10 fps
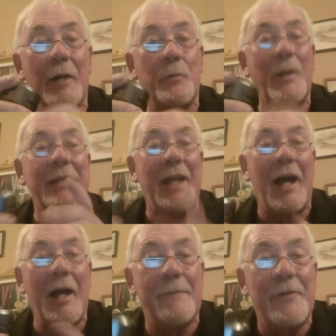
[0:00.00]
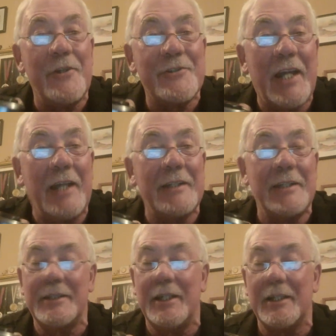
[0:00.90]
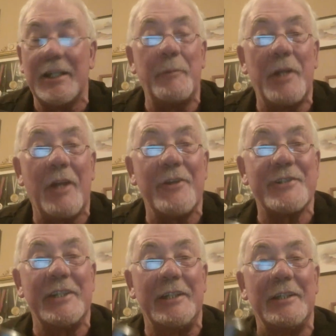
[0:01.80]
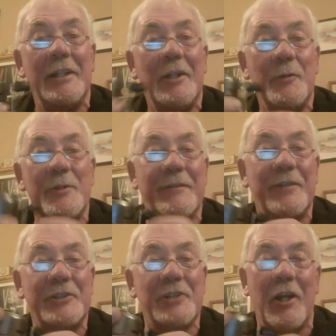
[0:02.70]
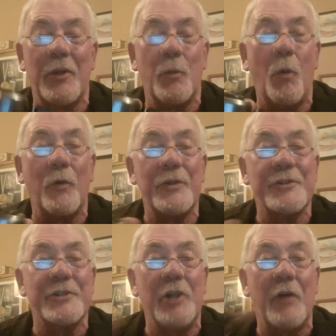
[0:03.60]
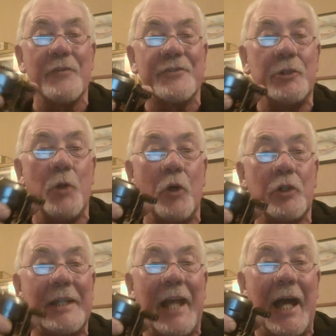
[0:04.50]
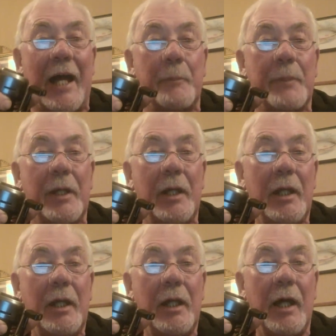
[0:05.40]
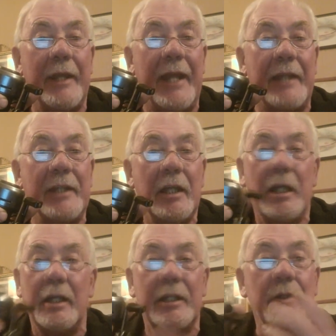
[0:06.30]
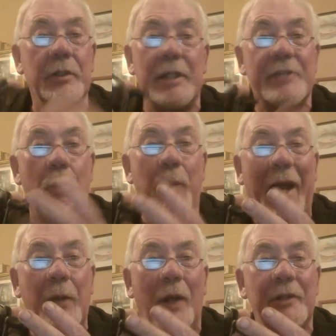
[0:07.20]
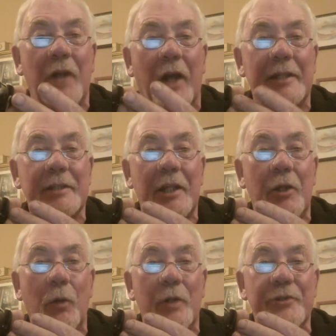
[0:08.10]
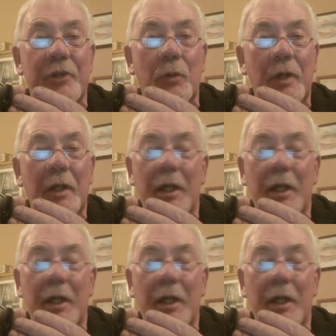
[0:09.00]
when carp first started coming on the scene, we used to fish a lot of the waters, and all of a sudden you hook a carp, and then there's no backwind on it, you know. So